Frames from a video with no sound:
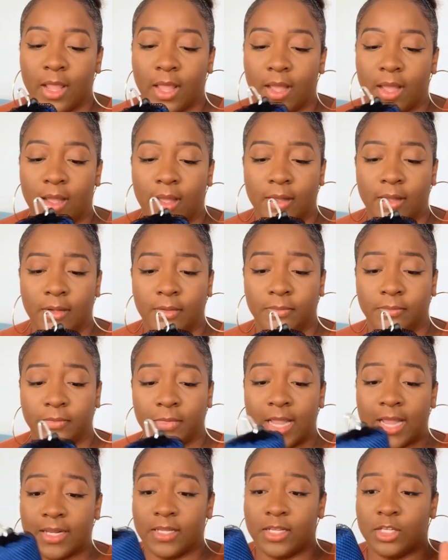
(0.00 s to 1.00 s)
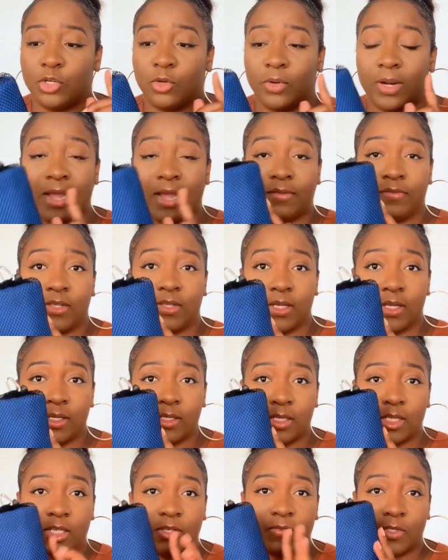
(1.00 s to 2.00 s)
at least you'd have
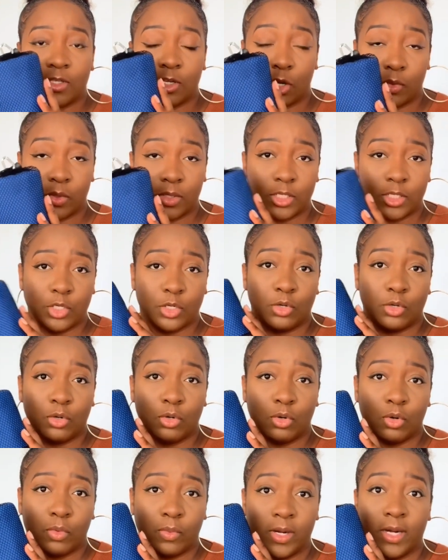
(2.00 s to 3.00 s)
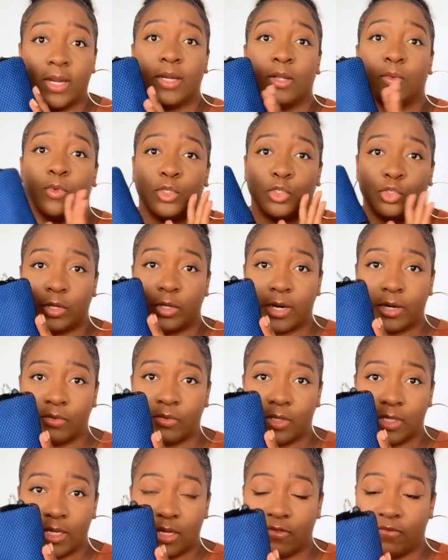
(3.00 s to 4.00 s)
this towel that you could go with, and it would dry
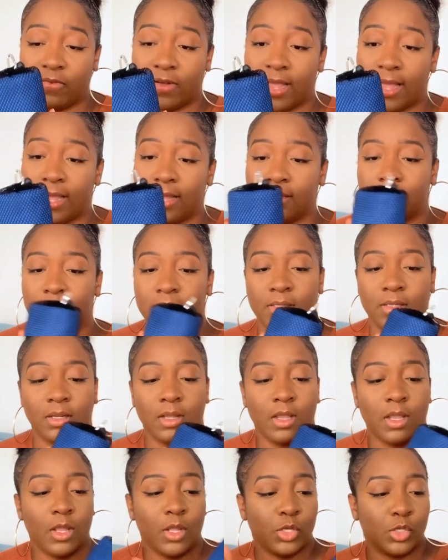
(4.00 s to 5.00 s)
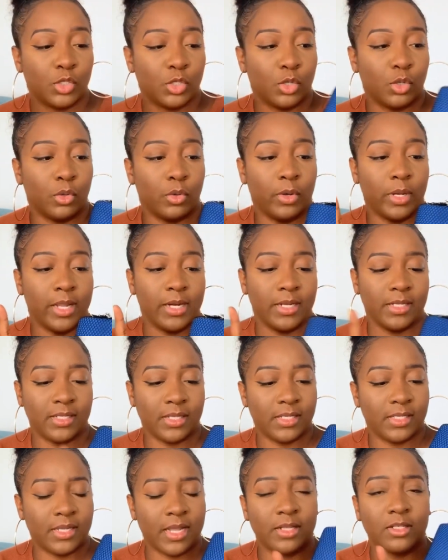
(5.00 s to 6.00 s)
really fast. So it is a
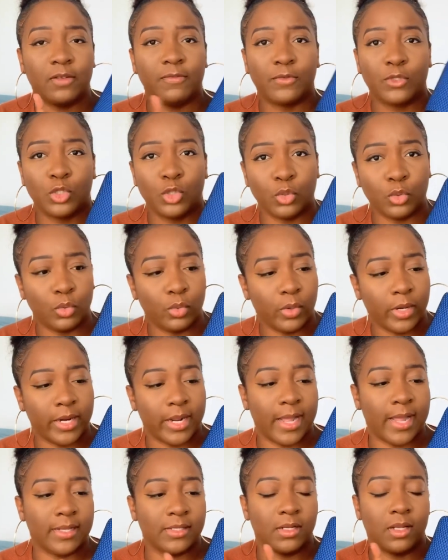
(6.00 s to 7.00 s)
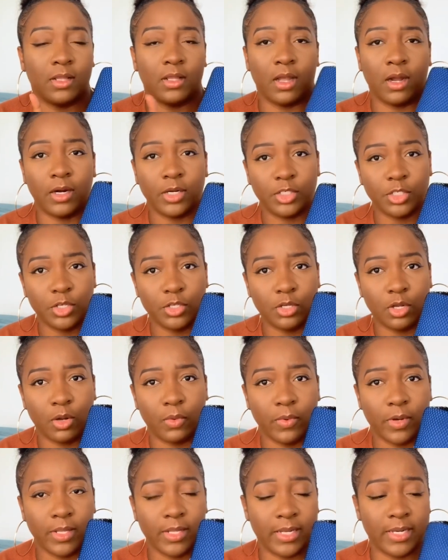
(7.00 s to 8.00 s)
set of two. It has a larger
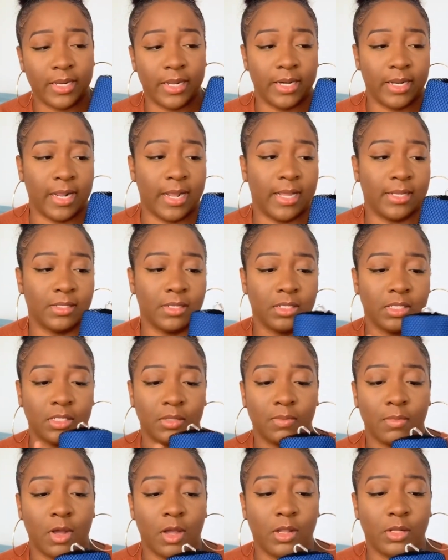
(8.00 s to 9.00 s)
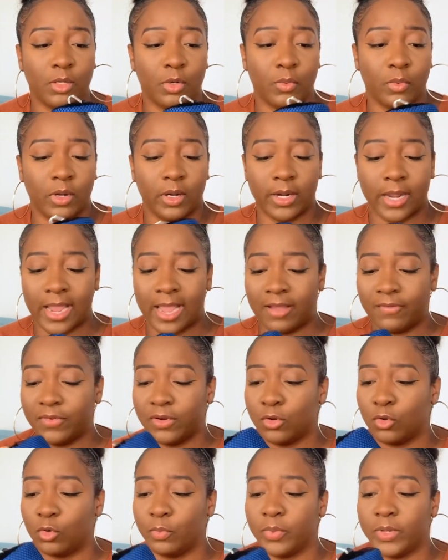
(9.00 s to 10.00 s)
towel and then it has a smaller one. I
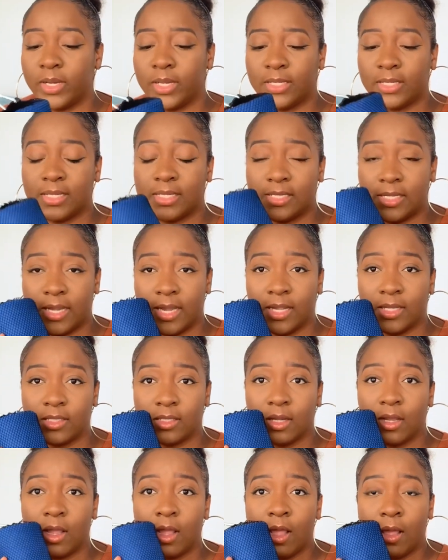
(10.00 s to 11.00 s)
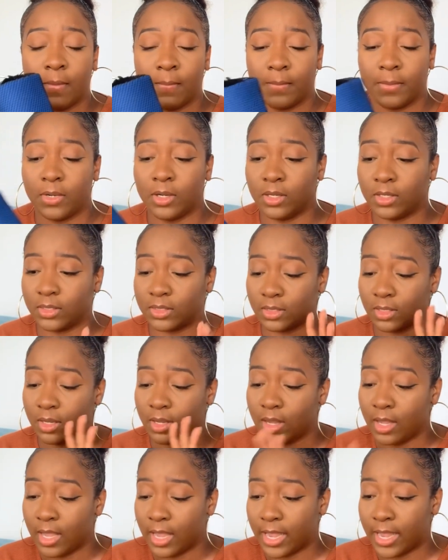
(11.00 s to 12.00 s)
haven't opened it as yet, but
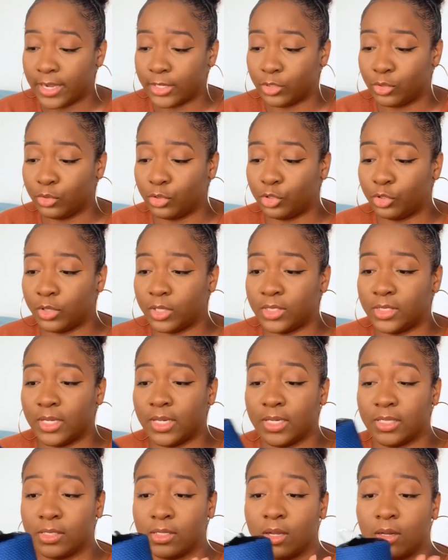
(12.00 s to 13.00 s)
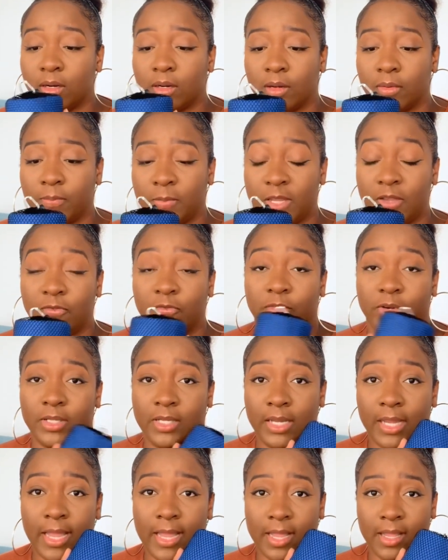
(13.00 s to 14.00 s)
I do trust that it's gonna be
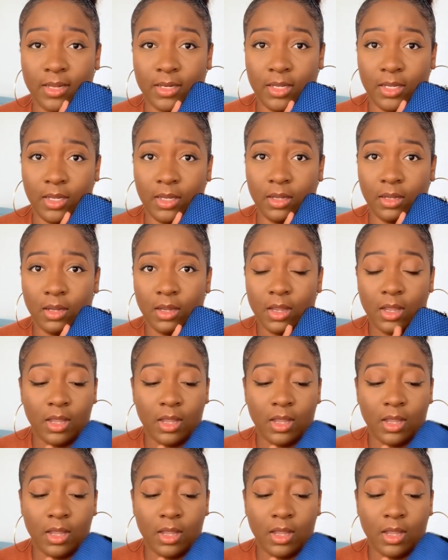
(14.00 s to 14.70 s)
really handy.